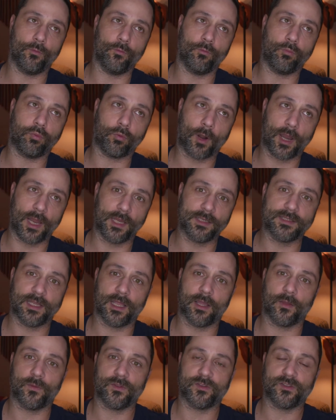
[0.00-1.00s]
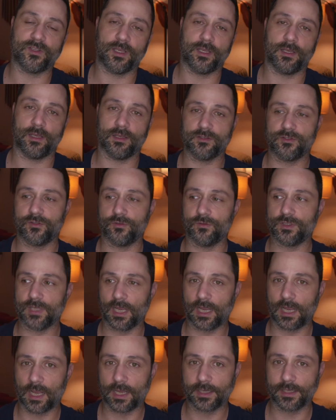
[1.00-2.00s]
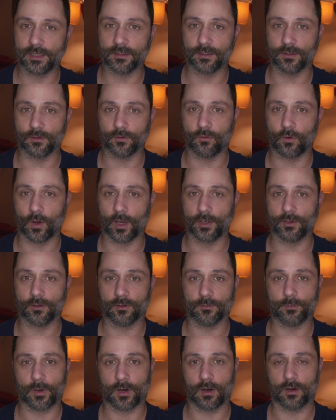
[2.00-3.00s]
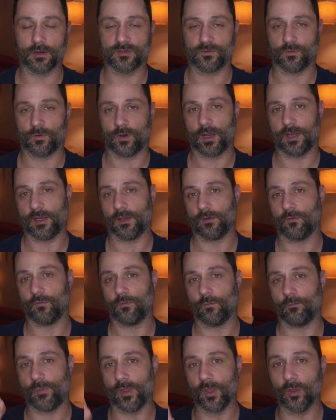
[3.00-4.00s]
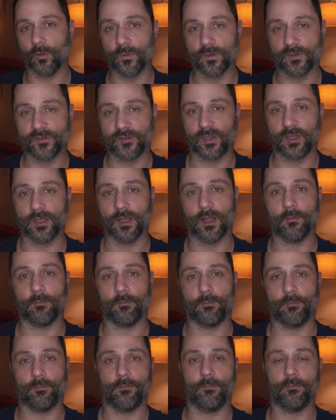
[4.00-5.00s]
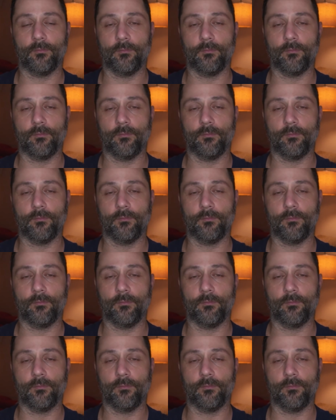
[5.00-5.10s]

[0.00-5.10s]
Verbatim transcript: break down the scene into tiny little granular parts where i can build the scene up